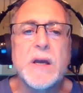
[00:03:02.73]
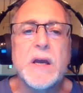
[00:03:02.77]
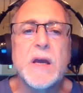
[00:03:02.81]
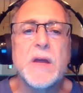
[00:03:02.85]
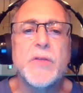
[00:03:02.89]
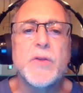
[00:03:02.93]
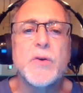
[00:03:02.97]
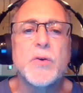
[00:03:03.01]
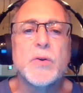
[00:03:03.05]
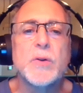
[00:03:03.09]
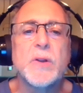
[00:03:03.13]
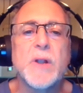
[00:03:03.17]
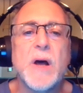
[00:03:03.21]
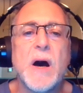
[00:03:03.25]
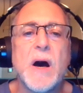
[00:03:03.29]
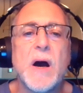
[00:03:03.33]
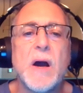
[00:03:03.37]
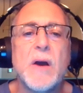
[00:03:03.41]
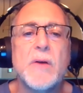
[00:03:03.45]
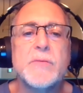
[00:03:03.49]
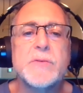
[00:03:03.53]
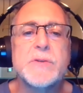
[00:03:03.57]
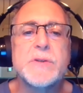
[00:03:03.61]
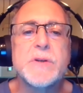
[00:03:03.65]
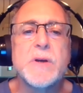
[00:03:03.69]
in their
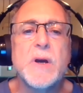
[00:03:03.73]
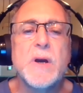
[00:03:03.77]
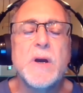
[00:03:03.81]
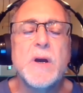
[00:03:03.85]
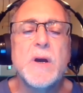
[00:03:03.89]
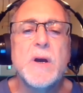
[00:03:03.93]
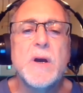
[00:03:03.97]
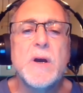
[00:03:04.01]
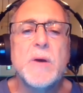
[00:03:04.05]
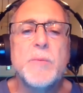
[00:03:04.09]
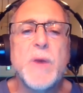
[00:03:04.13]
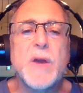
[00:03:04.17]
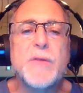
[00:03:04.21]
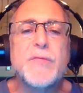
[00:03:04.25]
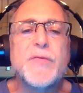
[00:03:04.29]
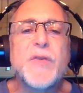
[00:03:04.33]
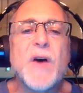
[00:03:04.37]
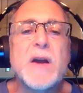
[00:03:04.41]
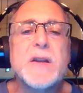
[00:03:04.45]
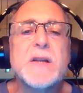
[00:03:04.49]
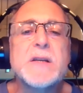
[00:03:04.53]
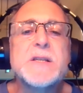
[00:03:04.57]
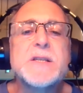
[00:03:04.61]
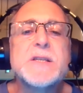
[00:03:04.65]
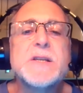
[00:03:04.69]
lives may
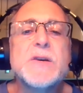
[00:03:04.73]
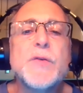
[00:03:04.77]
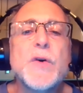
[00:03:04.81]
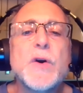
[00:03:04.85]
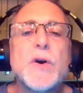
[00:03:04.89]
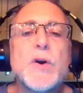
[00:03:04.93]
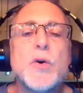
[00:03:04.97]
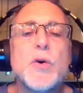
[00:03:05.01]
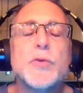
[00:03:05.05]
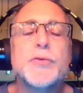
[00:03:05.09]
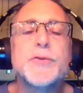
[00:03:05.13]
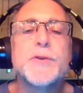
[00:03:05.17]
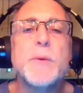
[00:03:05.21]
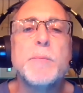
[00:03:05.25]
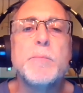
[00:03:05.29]
find it difficult to